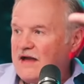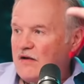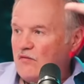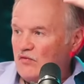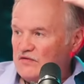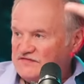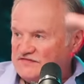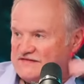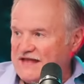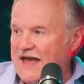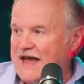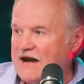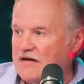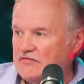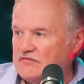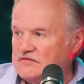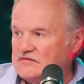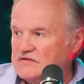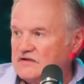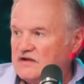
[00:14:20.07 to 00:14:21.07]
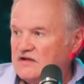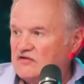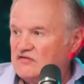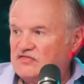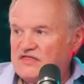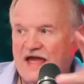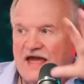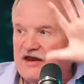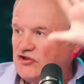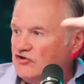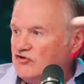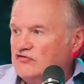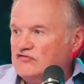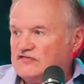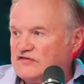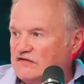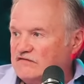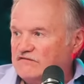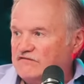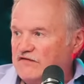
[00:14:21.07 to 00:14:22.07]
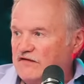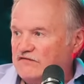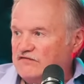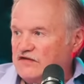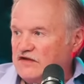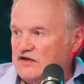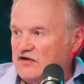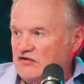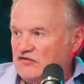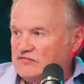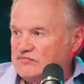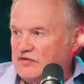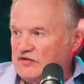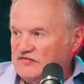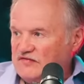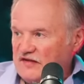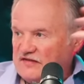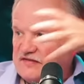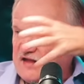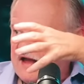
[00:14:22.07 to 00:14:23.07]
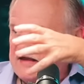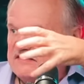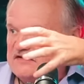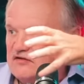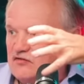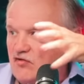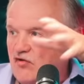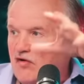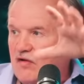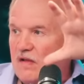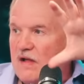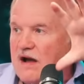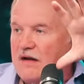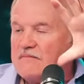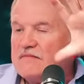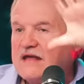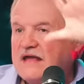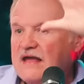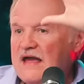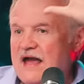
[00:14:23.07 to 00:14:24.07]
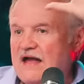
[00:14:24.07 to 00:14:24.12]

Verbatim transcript: that was down. Yeah. They hadn't used it in 50 years because they tightened it all up. Yeah.